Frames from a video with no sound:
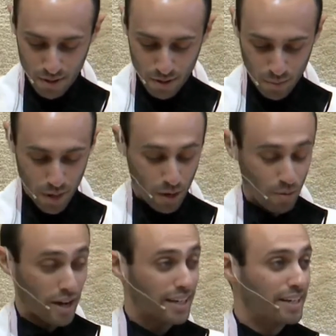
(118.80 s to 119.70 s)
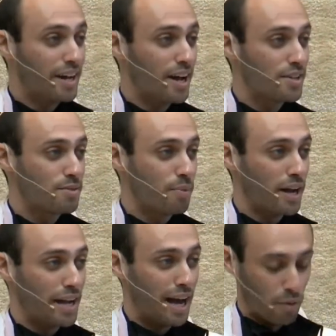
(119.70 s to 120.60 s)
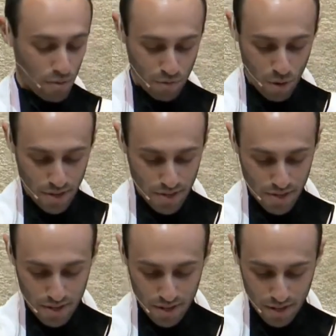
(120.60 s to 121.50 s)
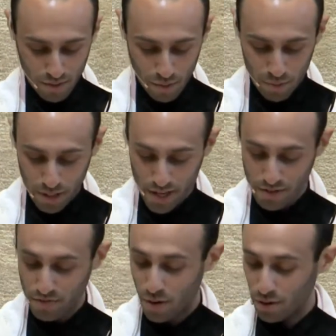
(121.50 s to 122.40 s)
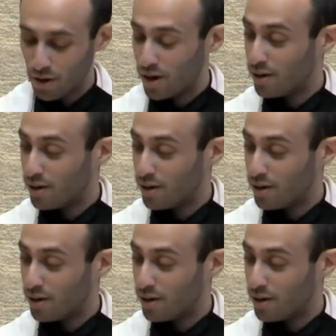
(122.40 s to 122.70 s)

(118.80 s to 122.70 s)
We are recognized by our voice when we place a phone call,